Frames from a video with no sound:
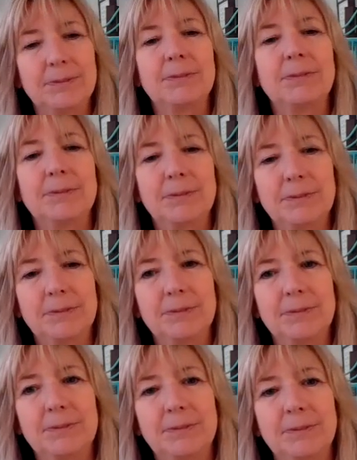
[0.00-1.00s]

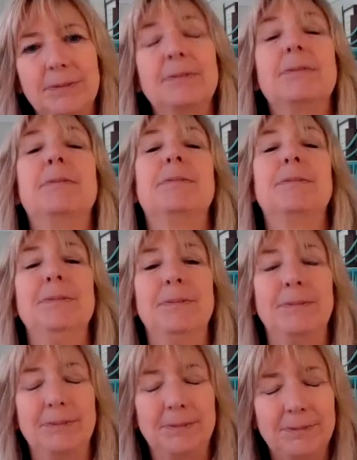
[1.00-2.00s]

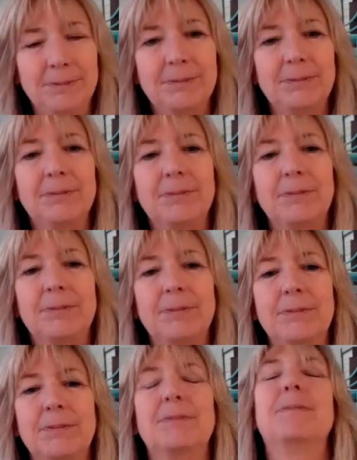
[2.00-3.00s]

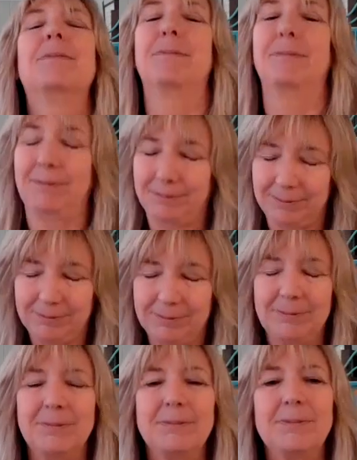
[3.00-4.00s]

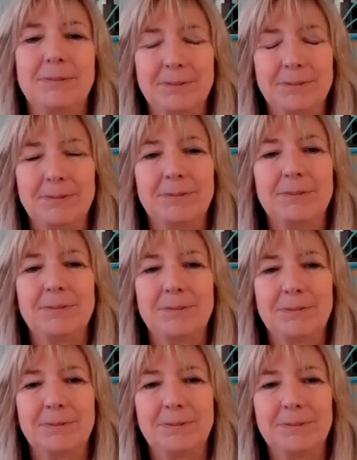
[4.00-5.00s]

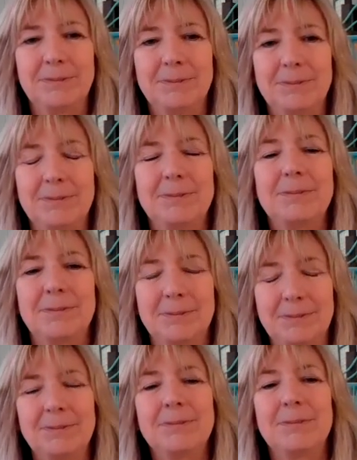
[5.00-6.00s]

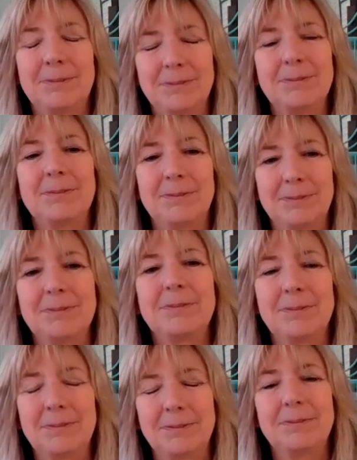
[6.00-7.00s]

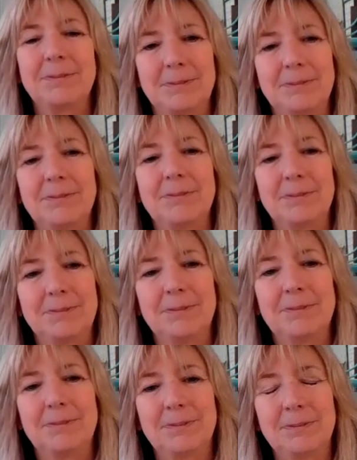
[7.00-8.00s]
This person isn't speaking.